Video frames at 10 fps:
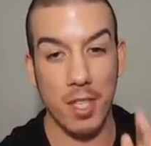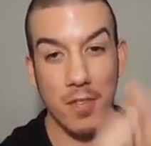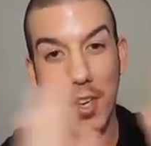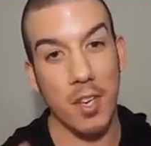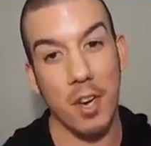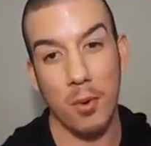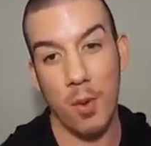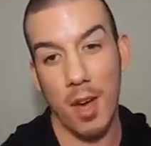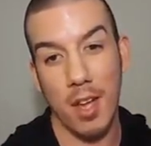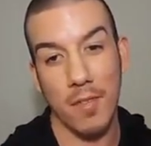If you don't
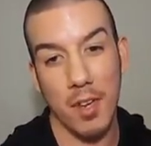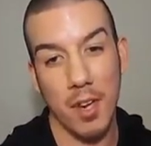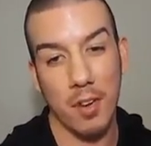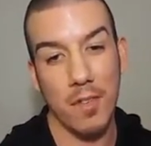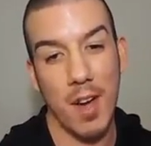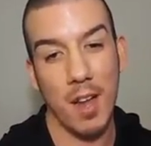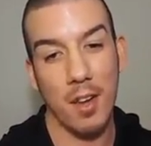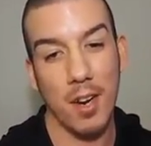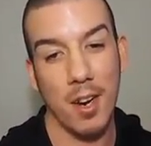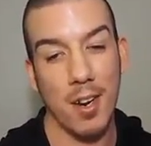want, if you don't
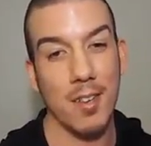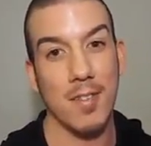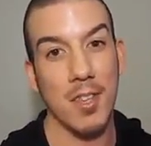follow her,